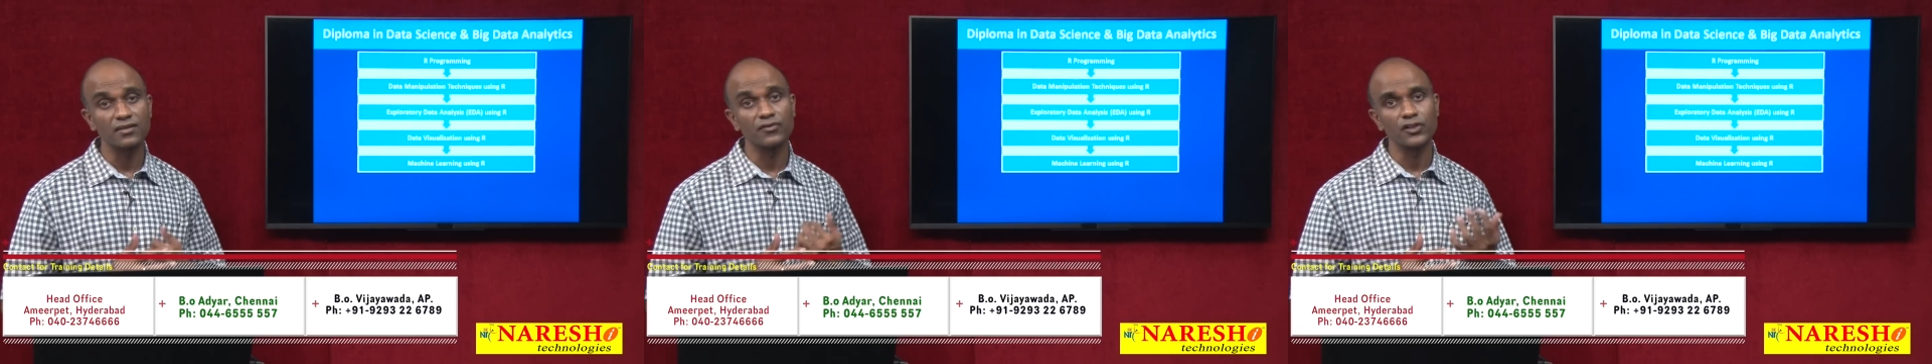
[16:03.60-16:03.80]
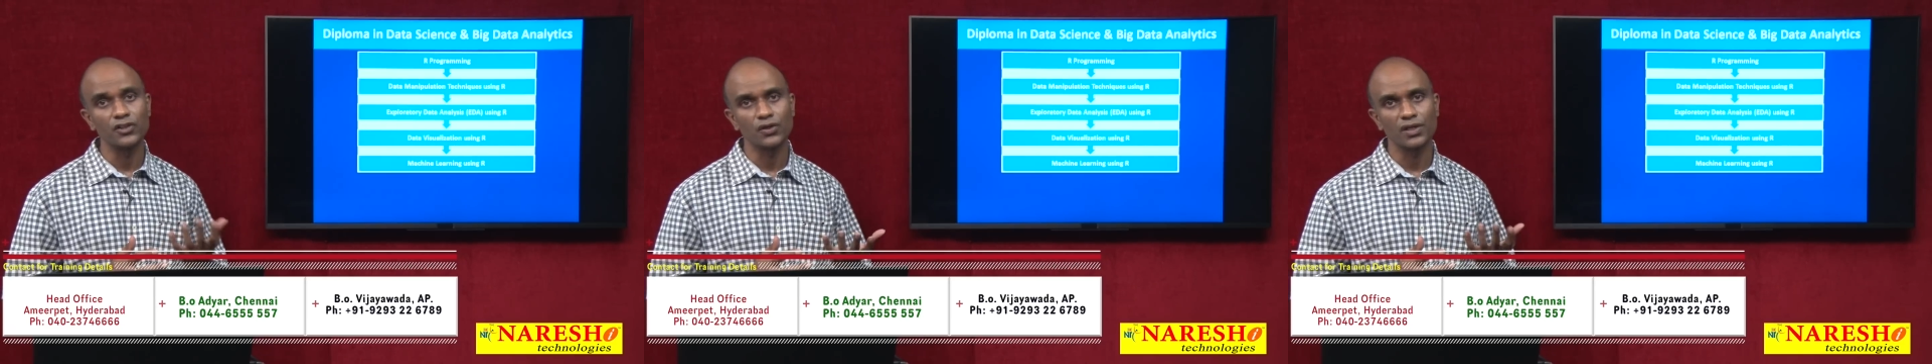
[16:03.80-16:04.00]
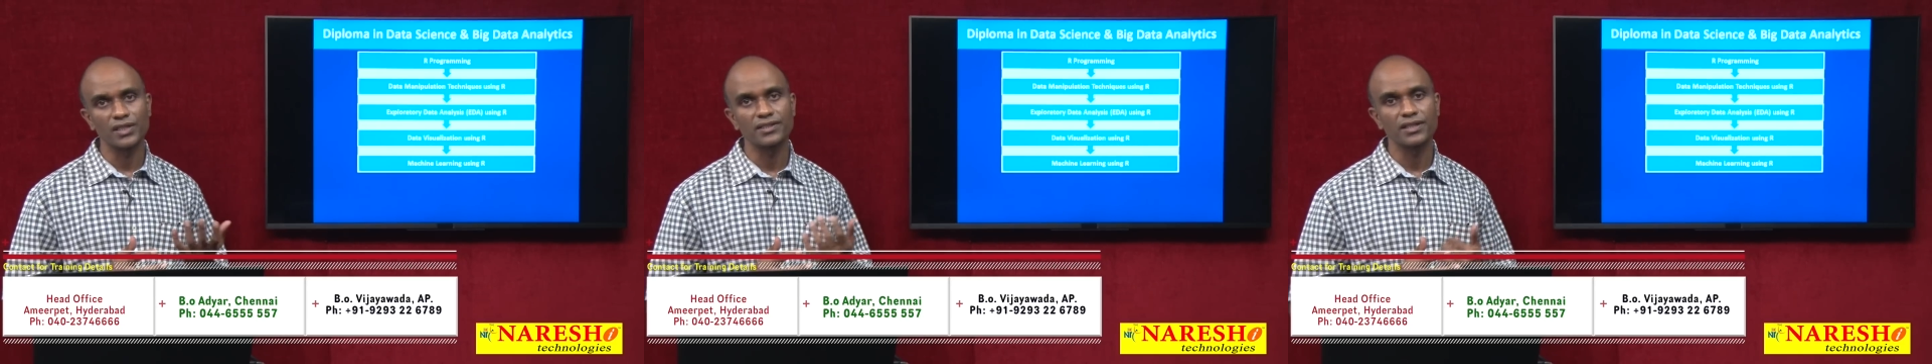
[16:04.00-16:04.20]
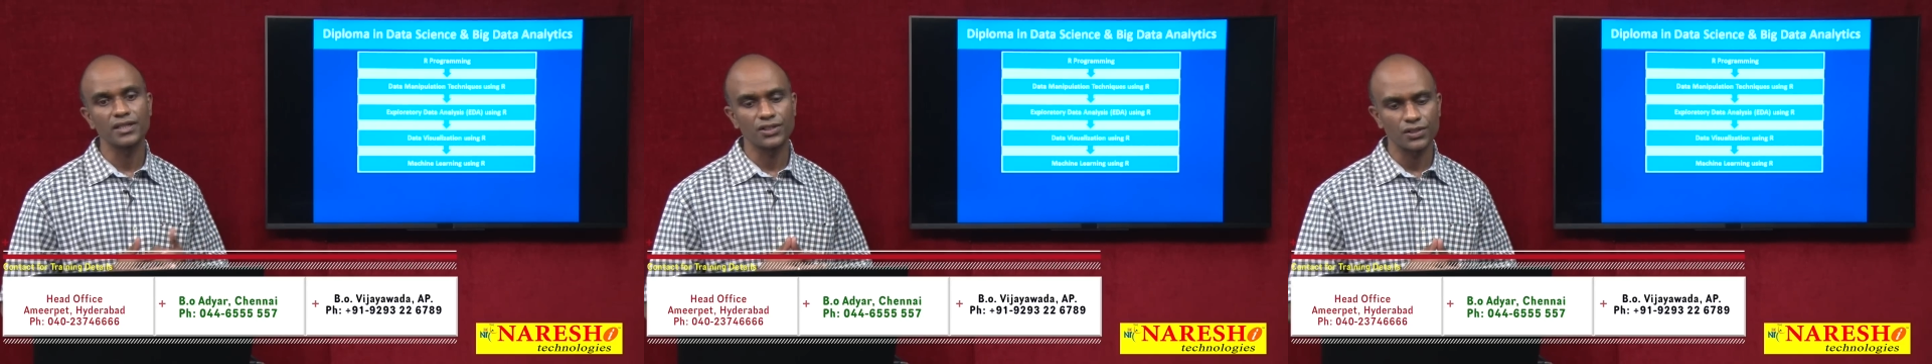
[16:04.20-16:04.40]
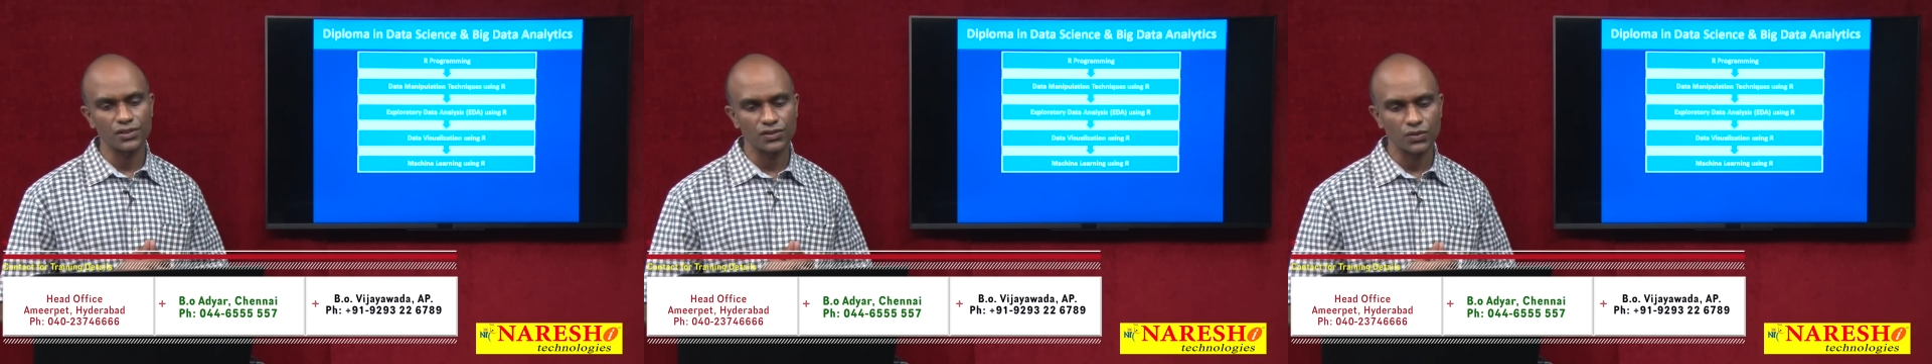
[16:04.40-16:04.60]
the
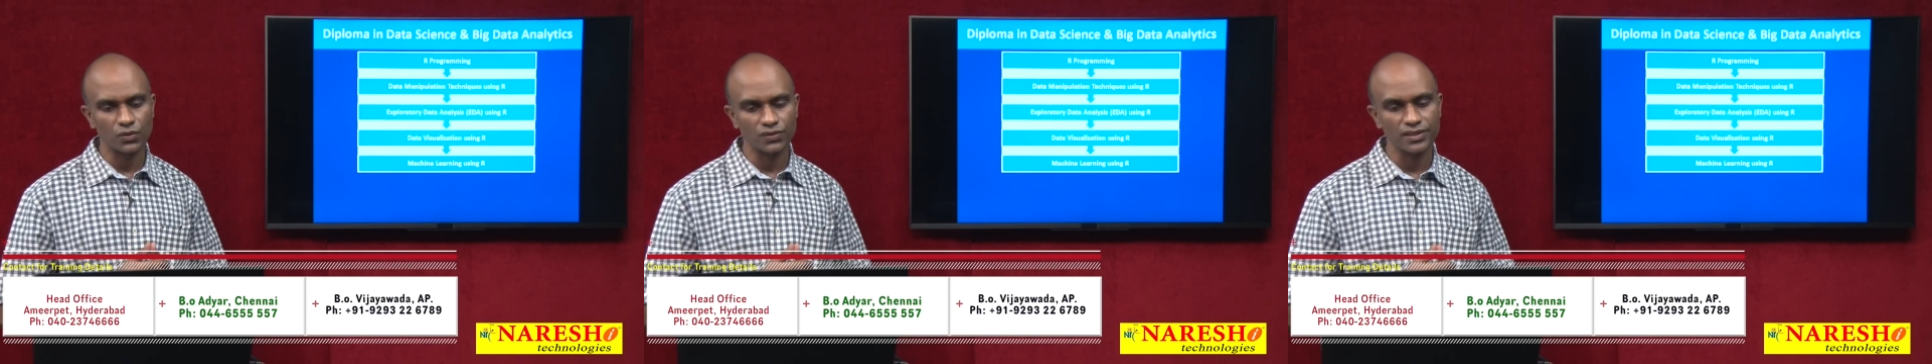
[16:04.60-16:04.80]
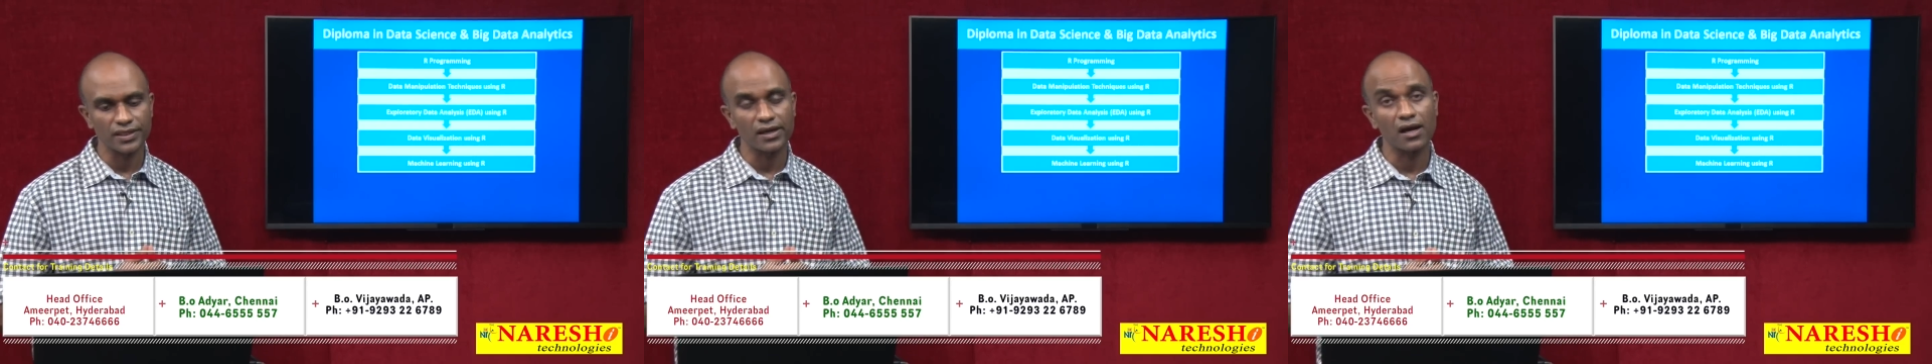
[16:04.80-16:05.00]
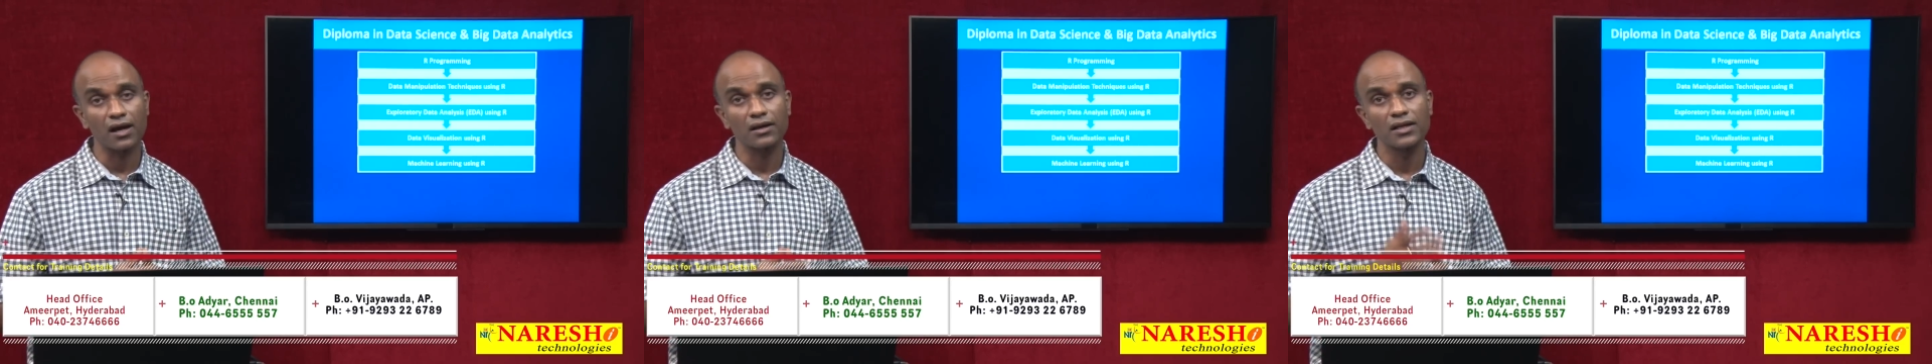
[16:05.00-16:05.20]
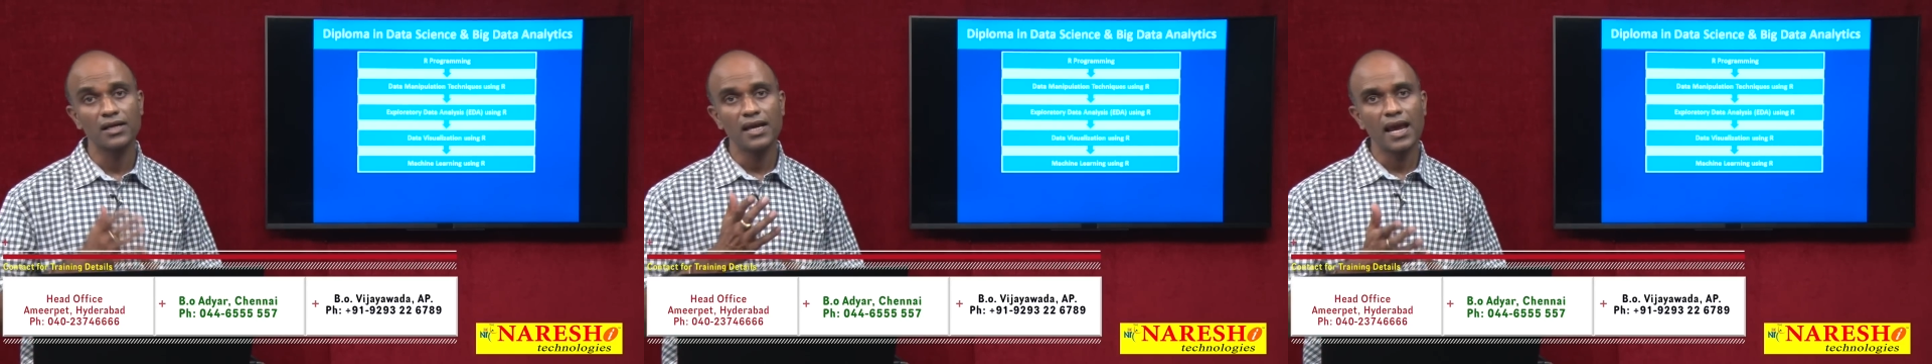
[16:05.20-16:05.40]
visualizations using R,